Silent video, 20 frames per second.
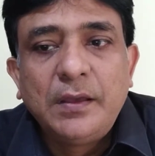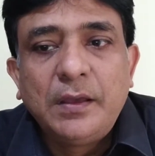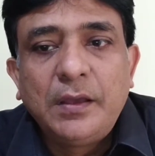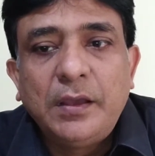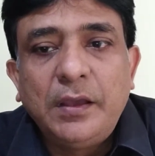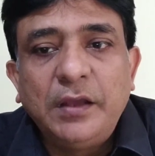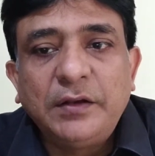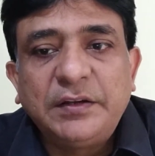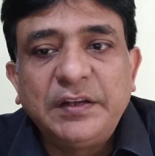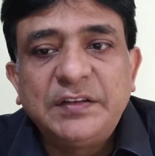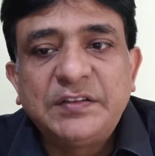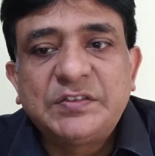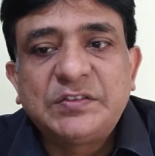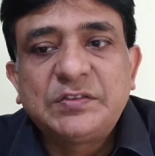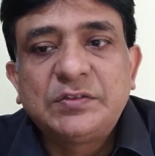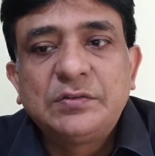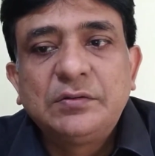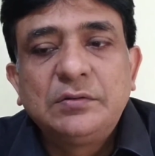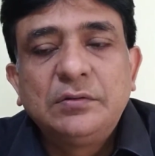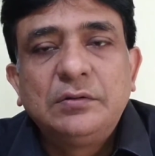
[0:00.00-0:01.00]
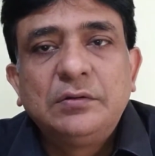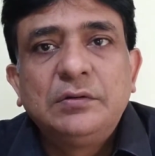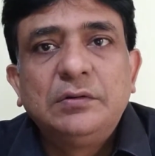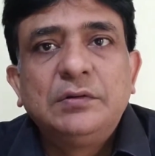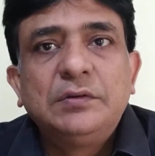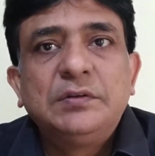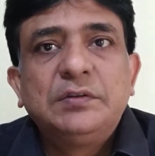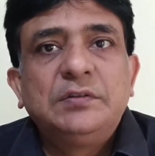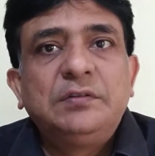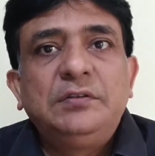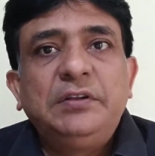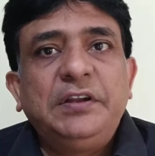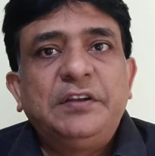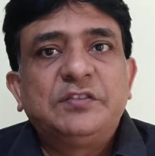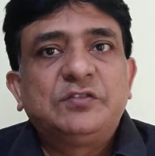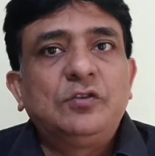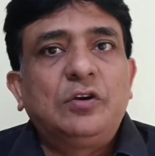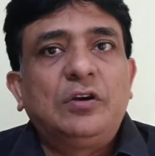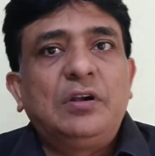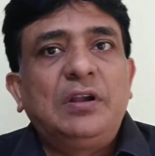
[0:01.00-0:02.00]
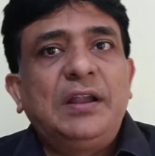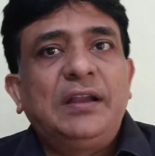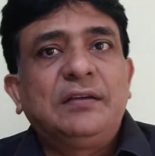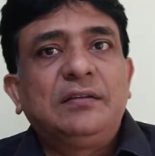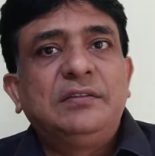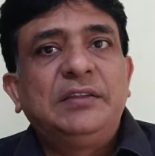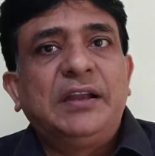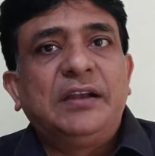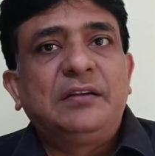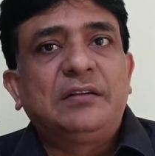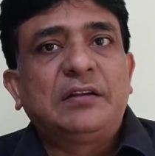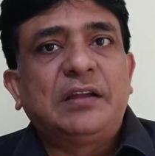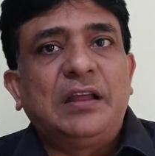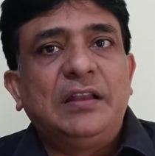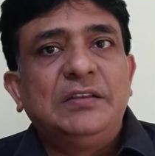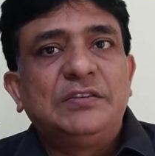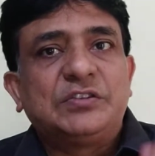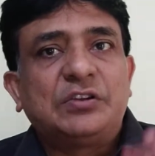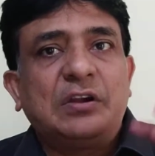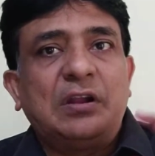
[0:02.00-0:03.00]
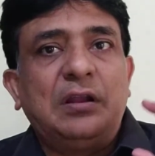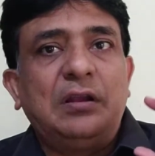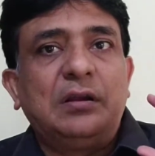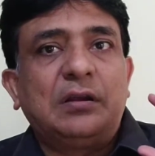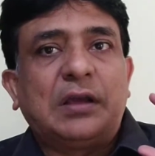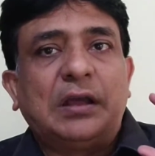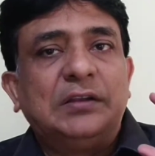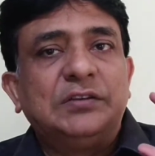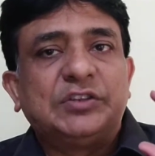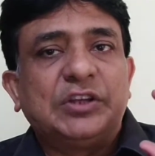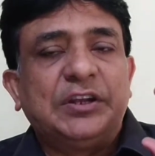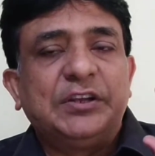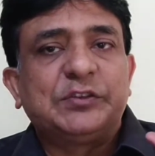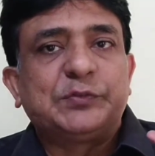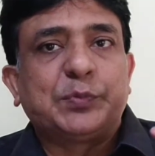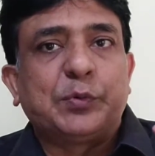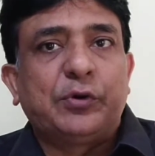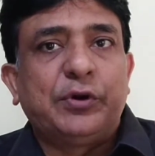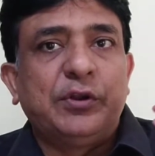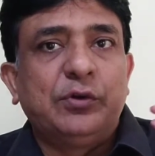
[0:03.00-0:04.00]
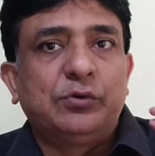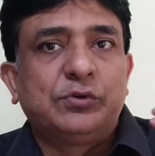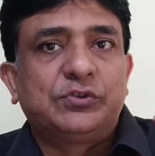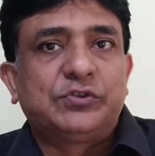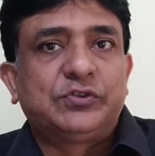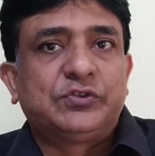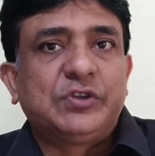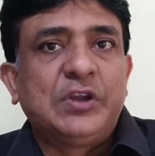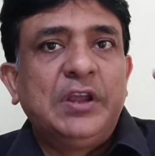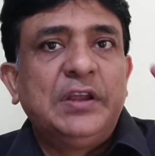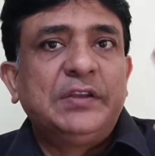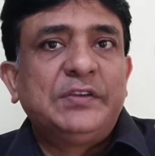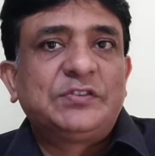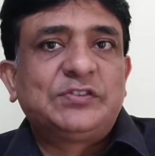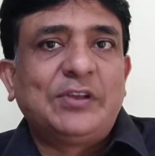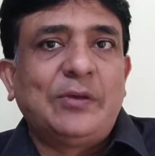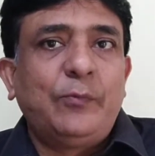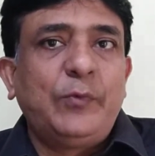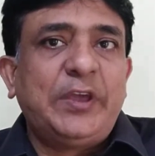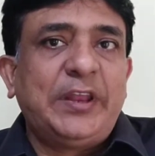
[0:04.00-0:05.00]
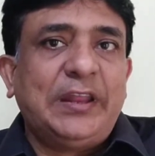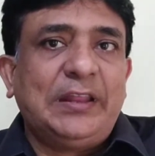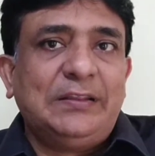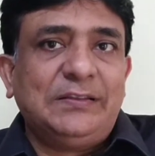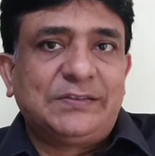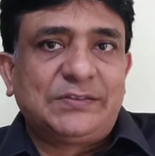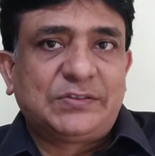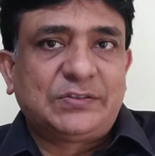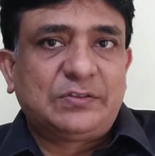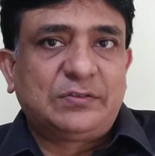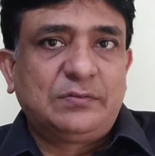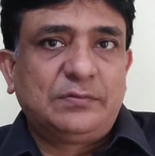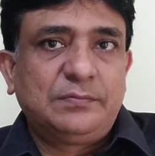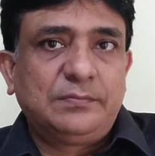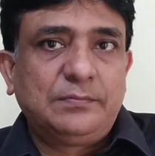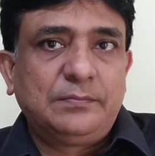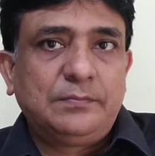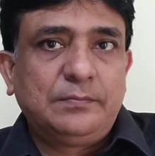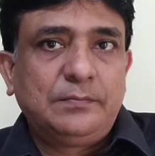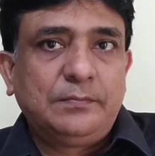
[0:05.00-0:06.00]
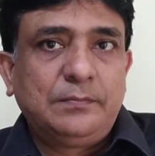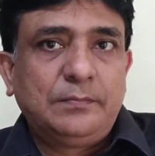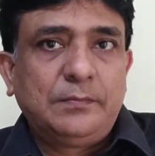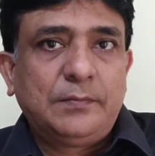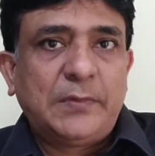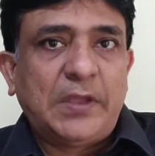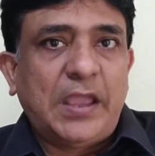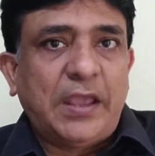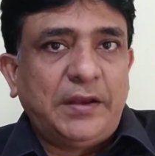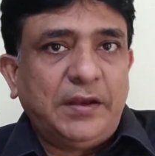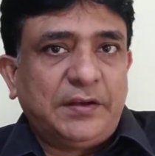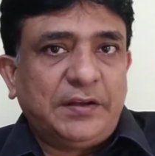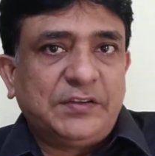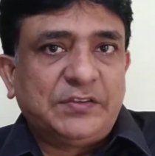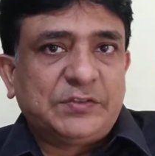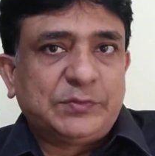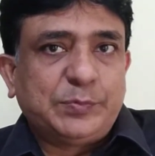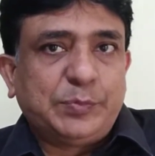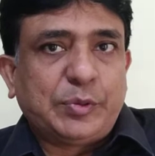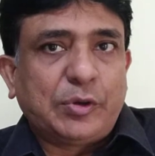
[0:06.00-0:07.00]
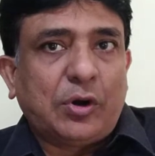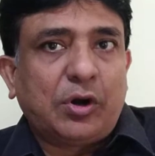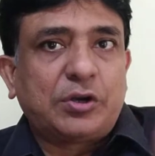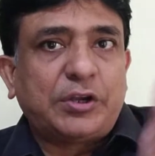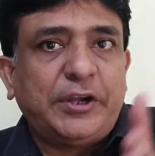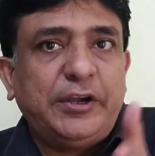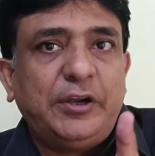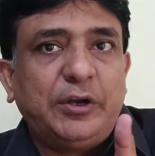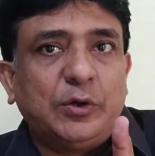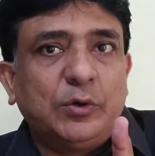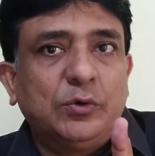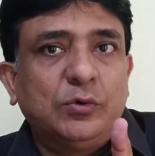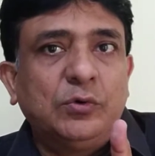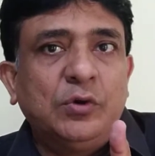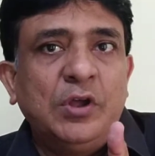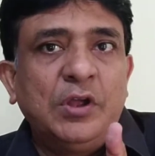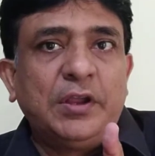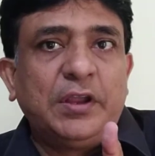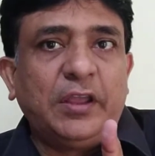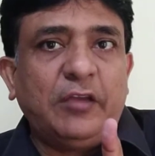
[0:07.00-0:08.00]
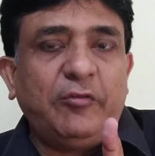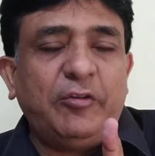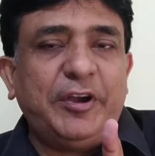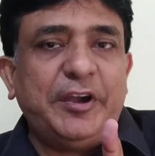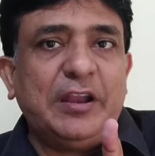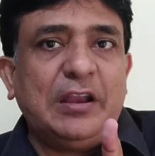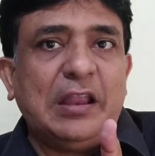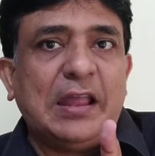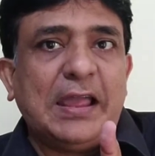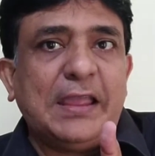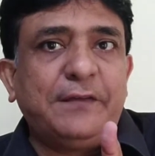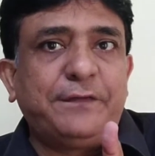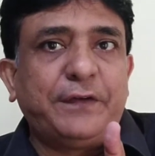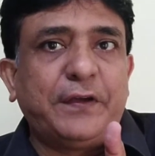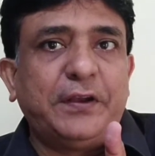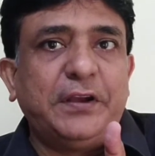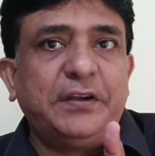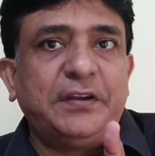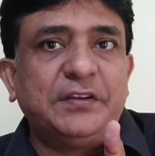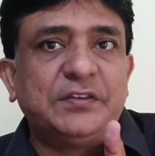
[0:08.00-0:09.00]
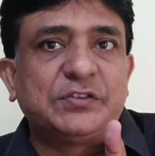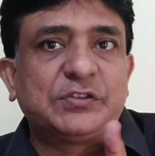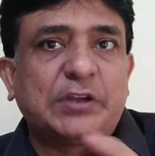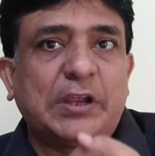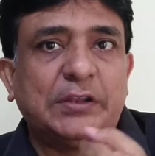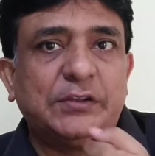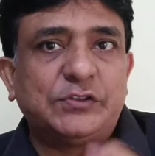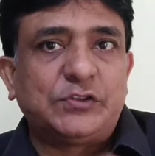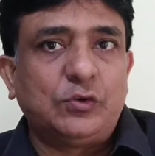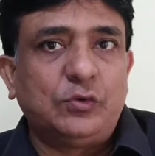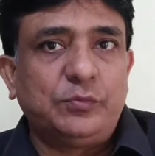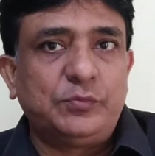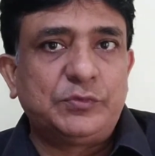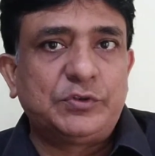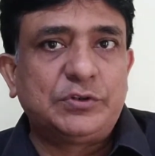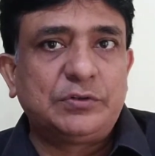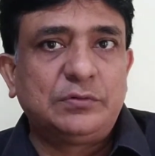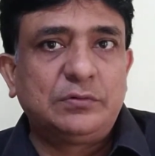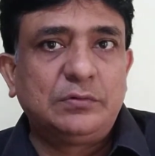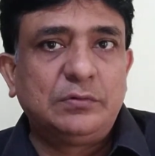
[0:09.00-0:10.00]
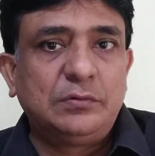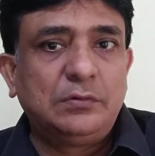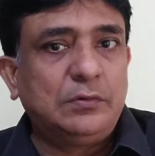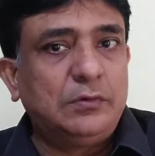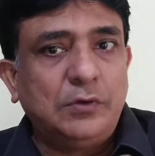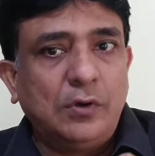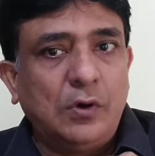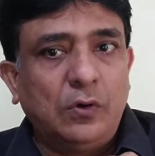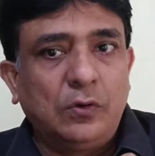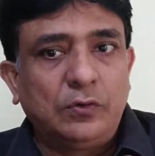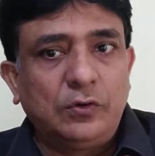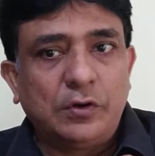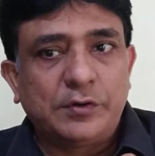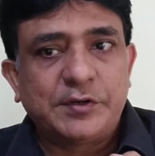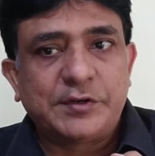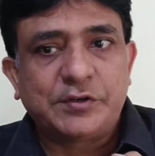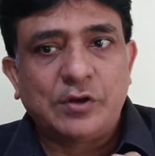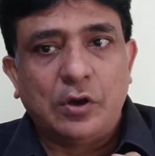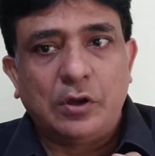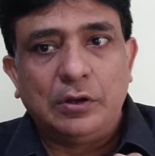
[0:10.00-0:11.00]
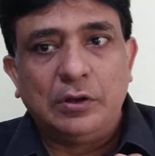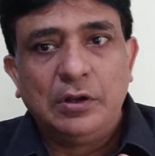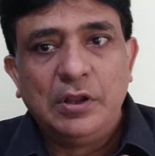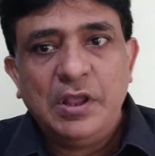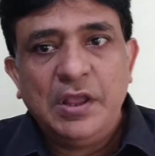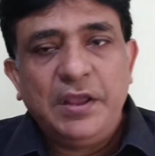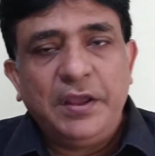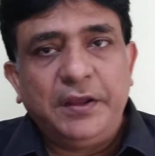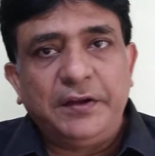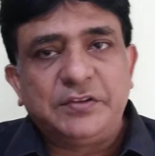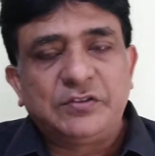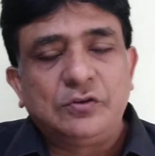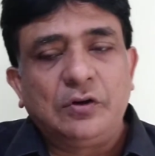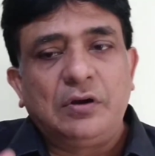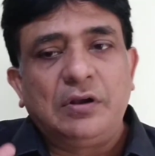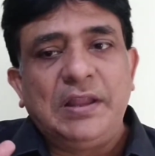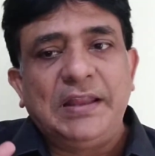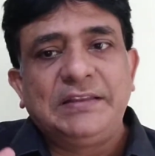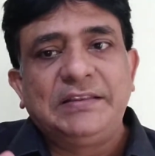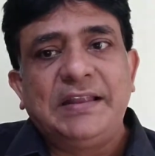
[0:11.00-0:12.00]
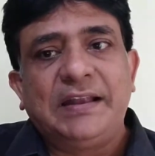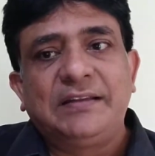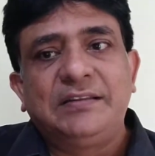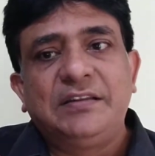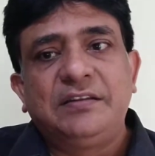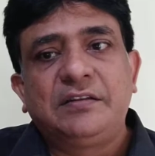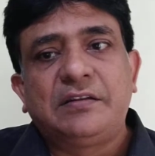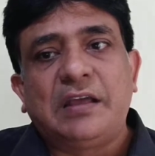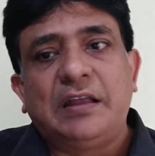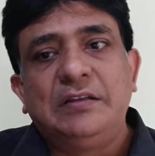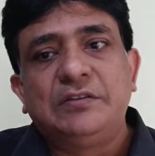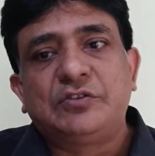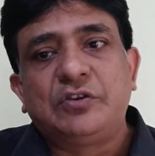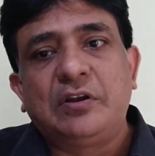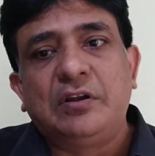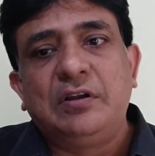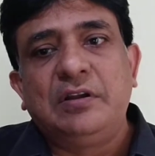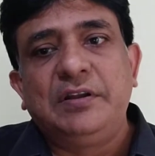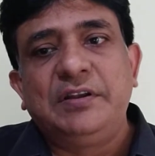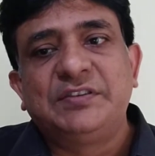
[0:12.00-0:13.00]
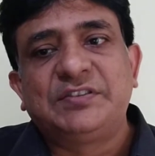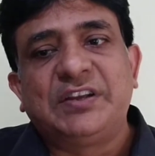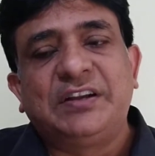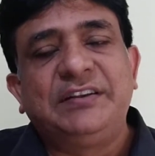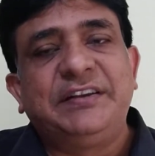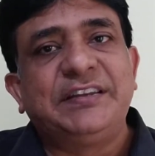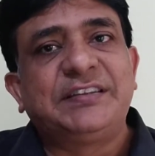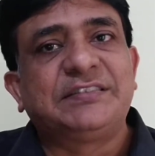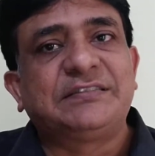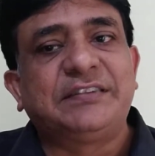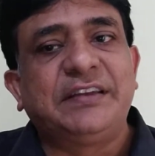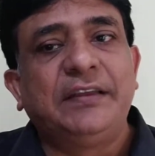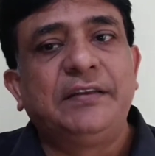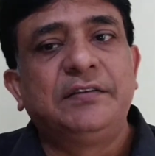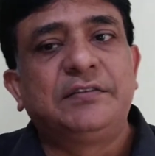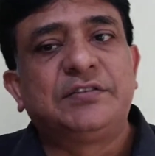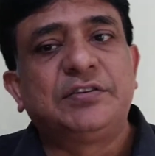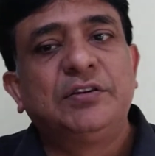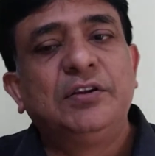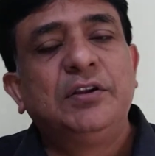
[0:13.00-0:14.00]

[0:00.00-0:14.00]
It is it is not that culture is produced somewhere else and it is brought into everyday life and it is consumed. No, not at all. It is not like that. That culture is a distinct